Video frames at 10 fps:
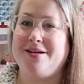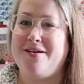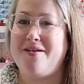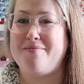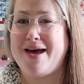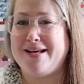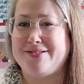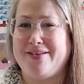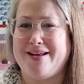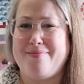
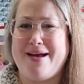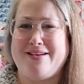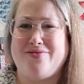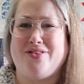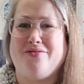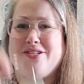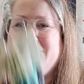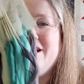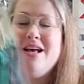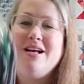Bags right there, packed for the
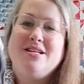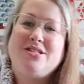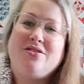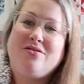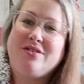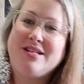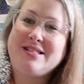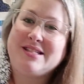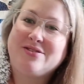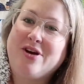retreat. So
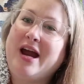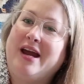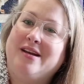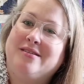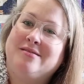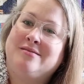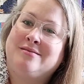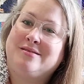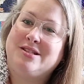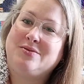this is great.
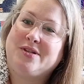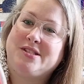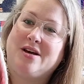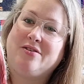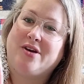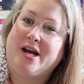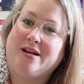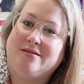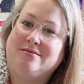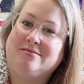This works out
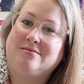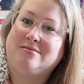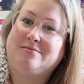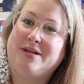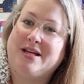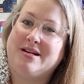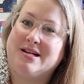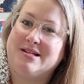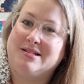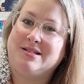great
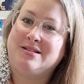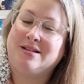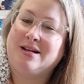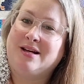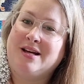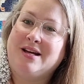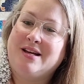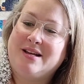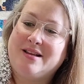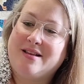because
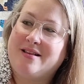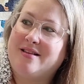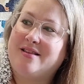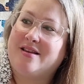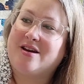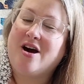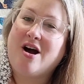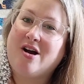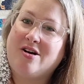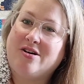the
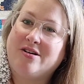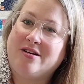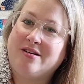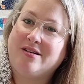card